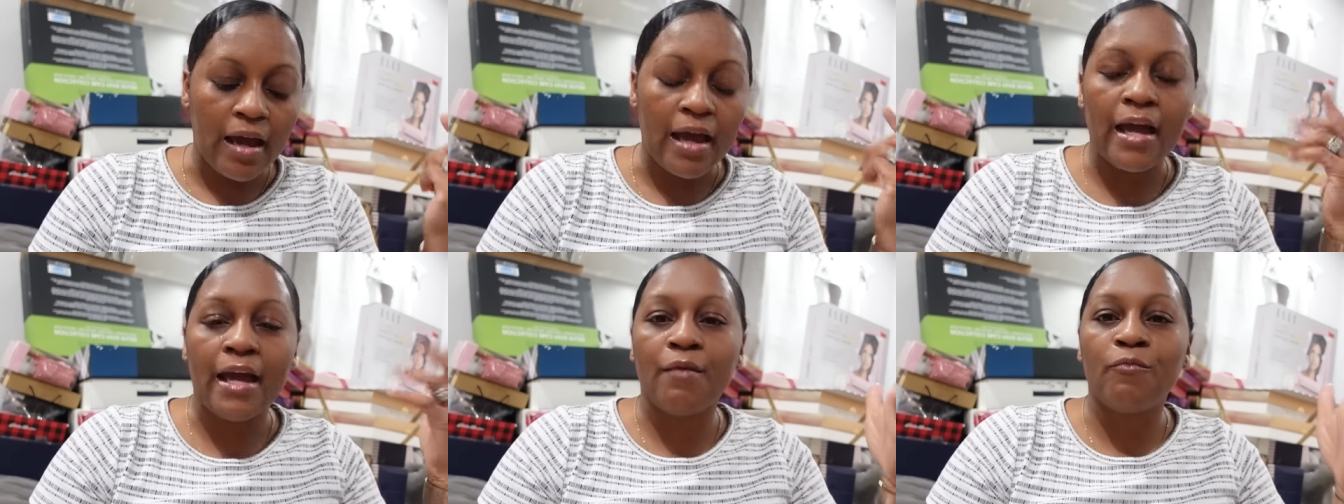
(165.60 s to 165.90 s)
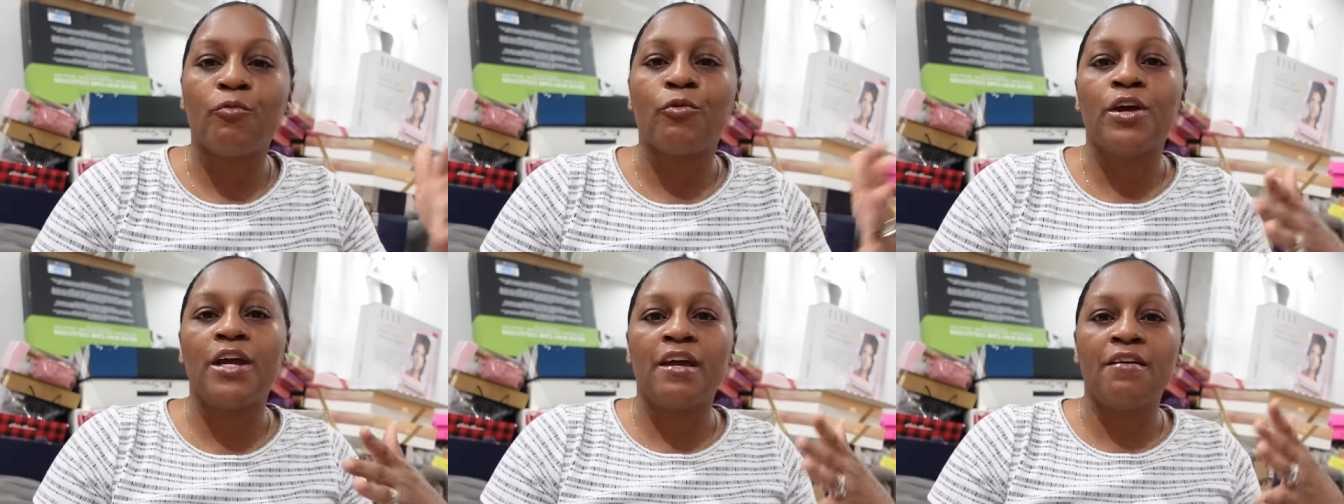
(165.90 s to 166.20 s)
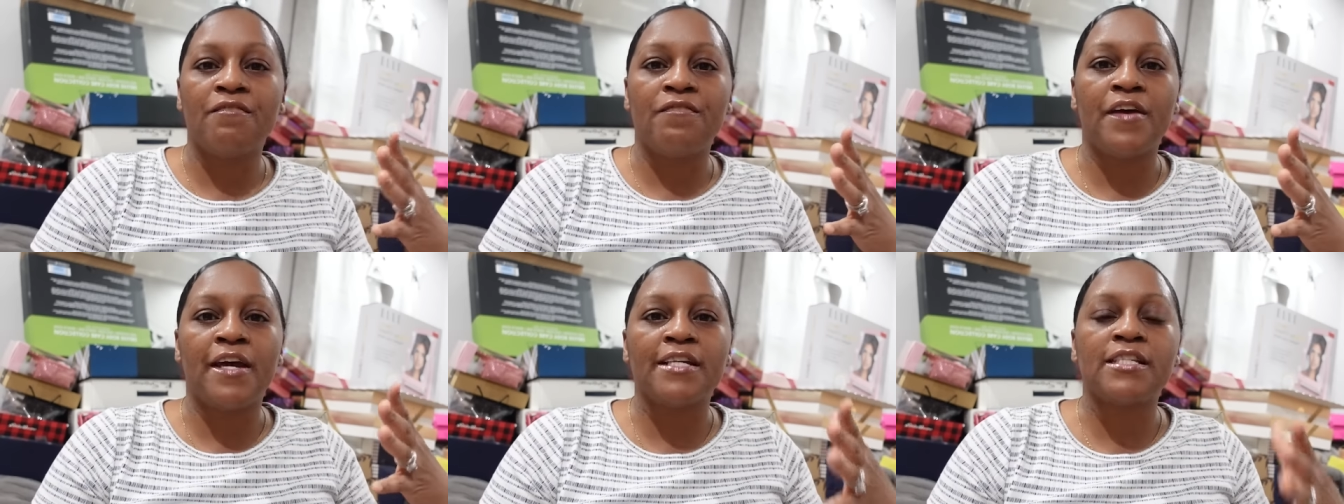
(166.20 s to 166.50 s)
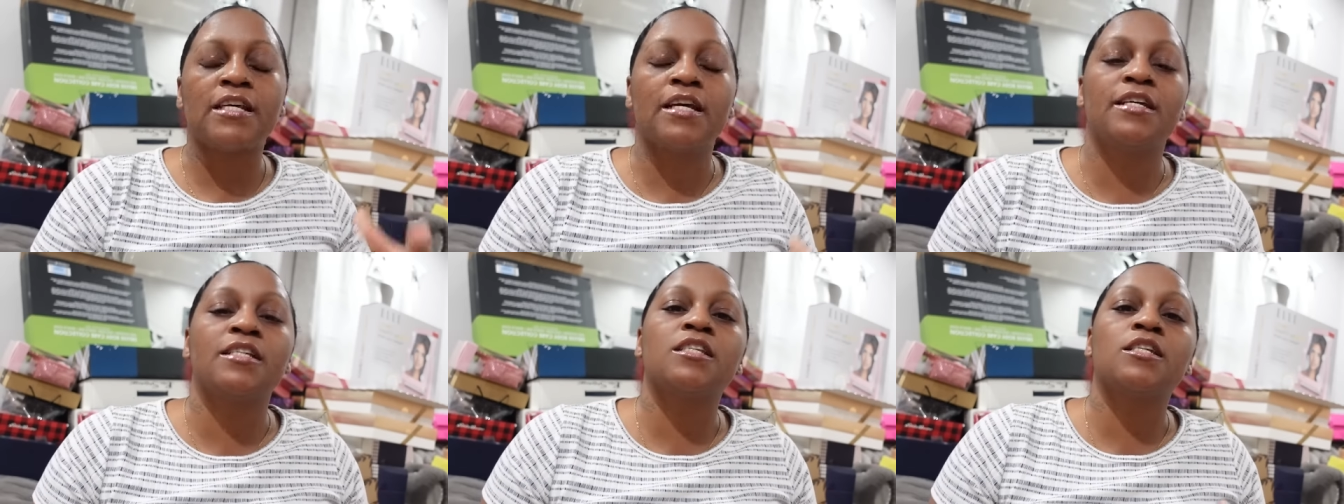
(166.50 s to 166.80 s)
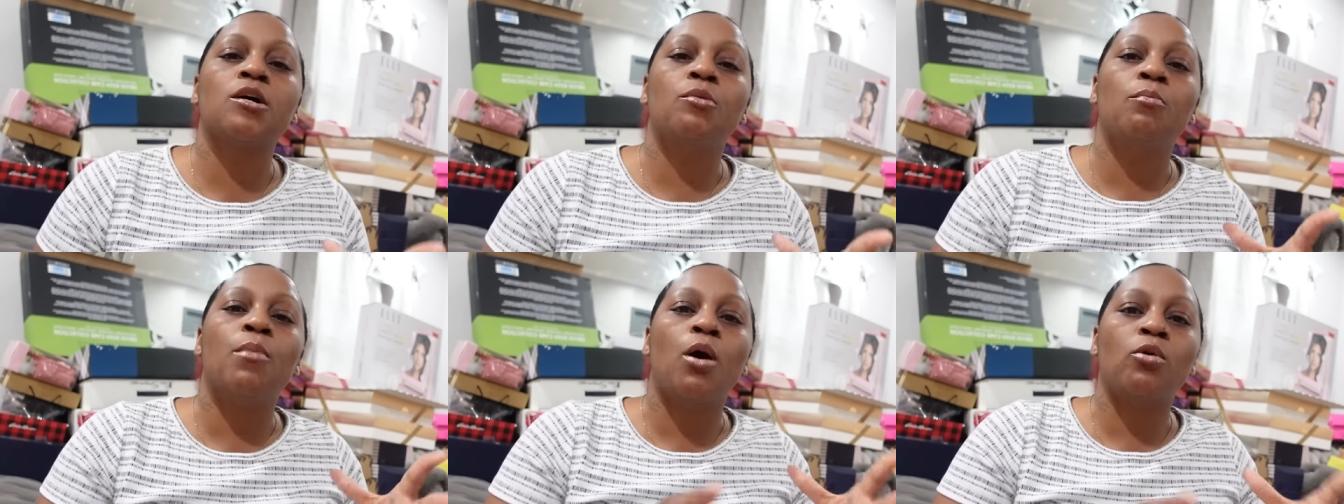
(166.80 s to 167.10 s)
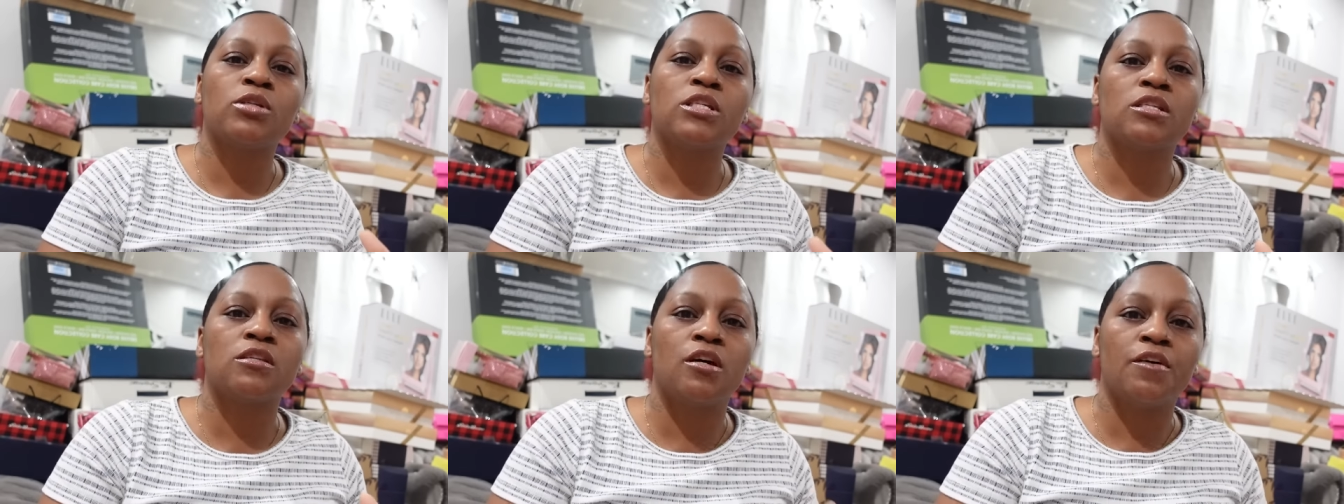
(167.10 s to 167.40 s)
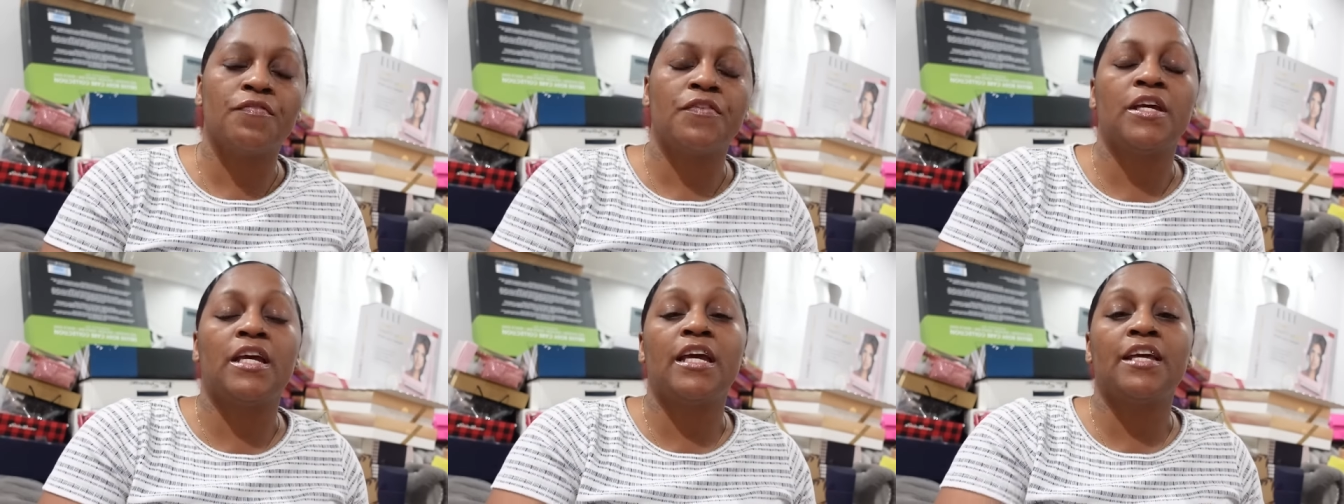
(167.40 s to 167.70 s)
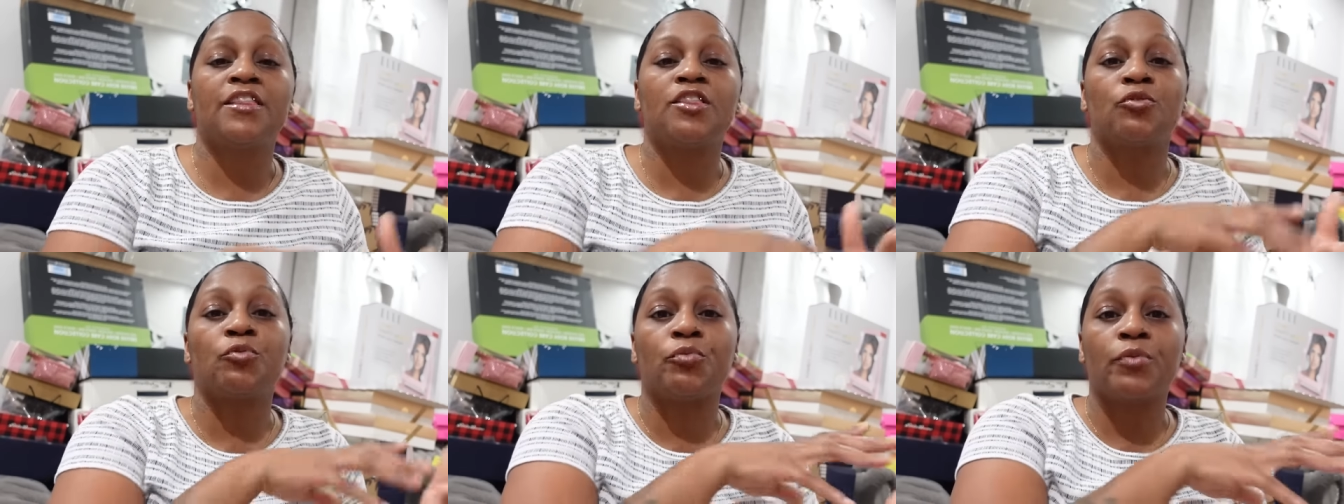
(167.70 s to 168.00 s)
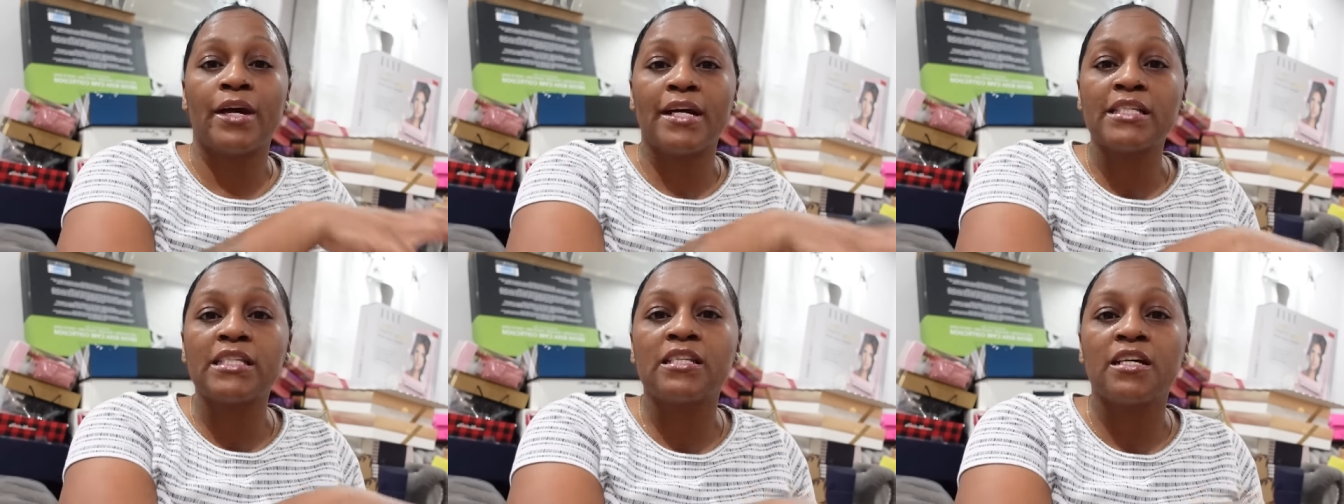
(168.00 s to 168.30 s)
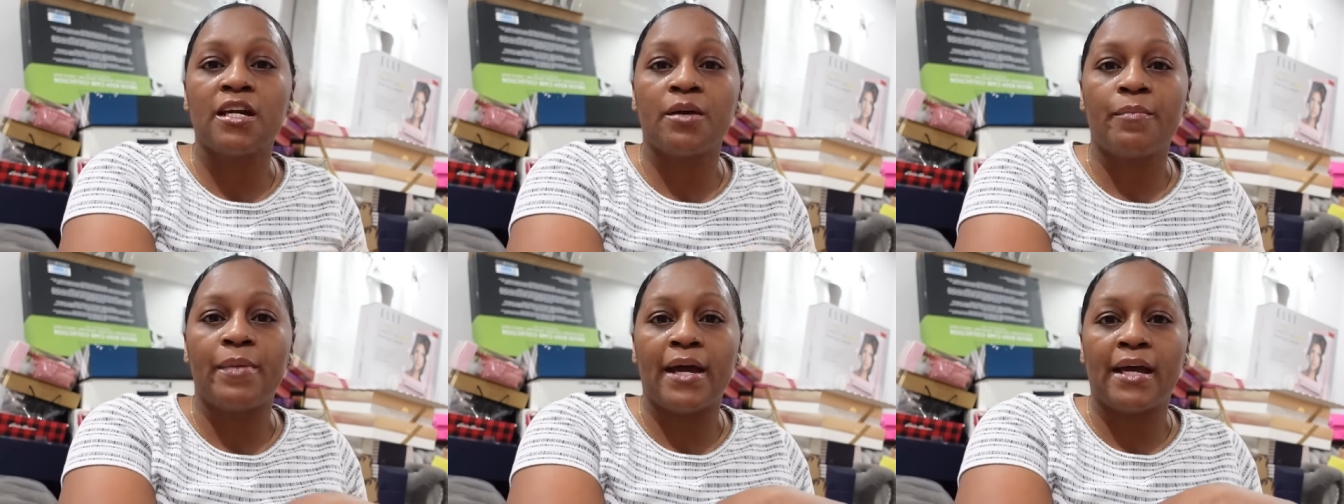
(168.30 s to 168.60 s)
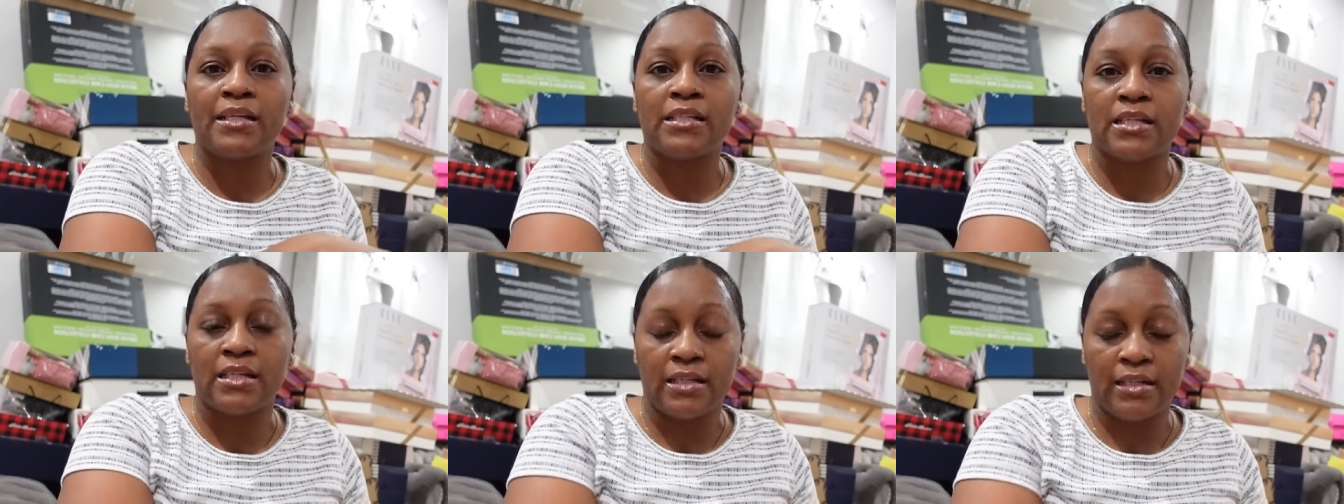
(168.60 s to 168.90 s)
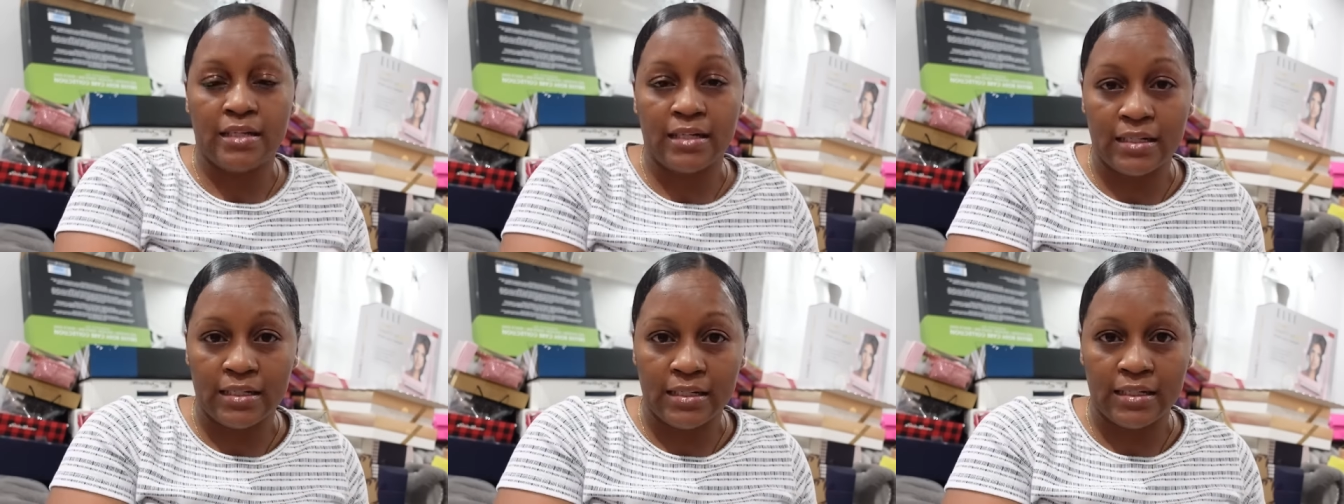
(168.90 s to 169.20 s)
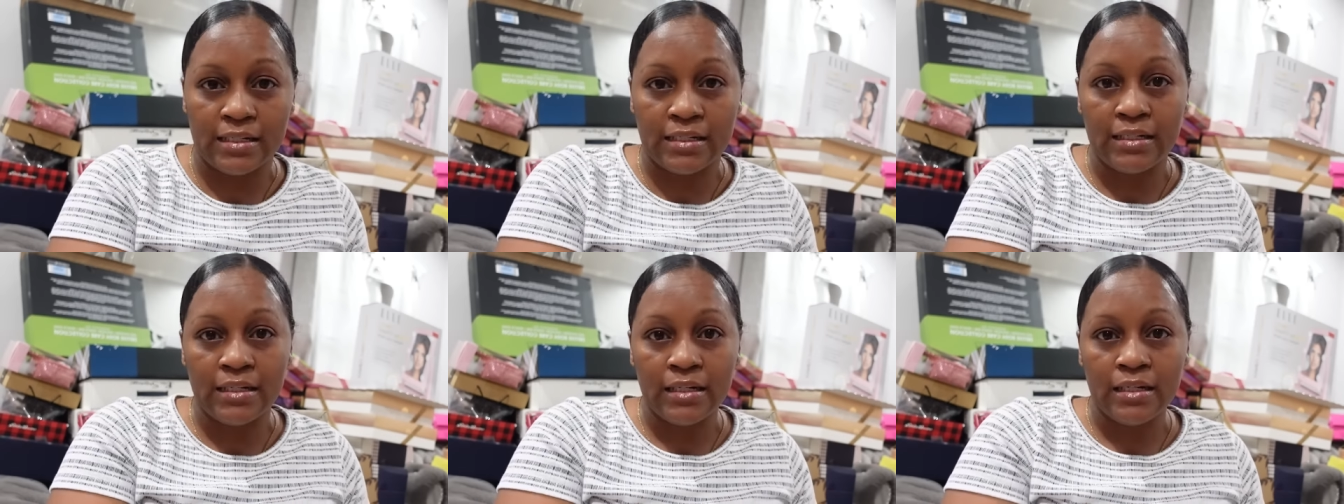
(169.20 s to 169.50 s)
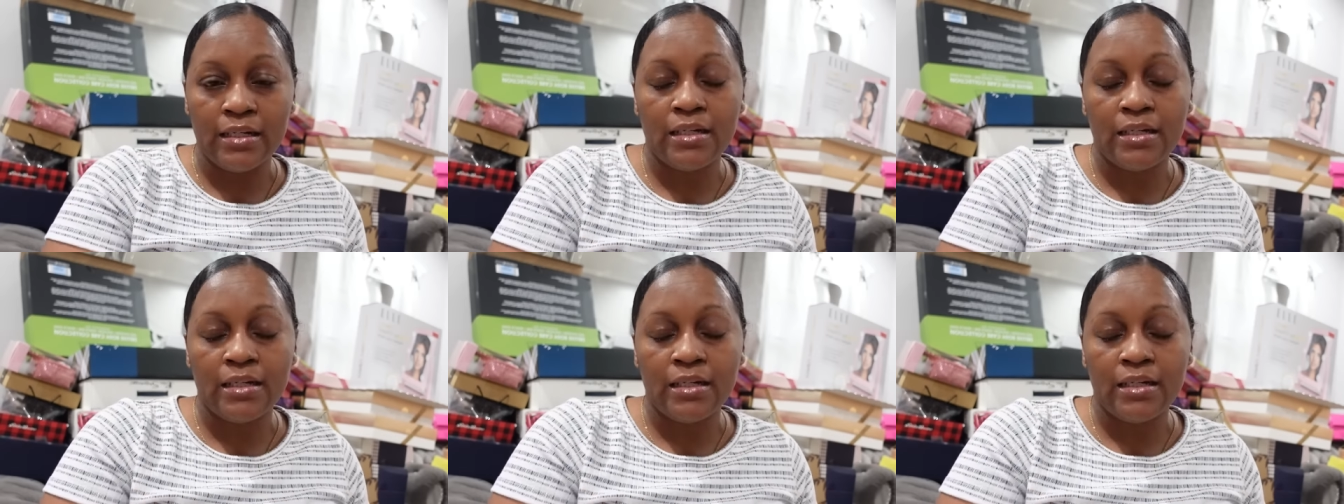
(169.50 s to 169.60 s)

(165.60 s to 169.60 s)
and reinvest in some more stuff to get the rest of the basket done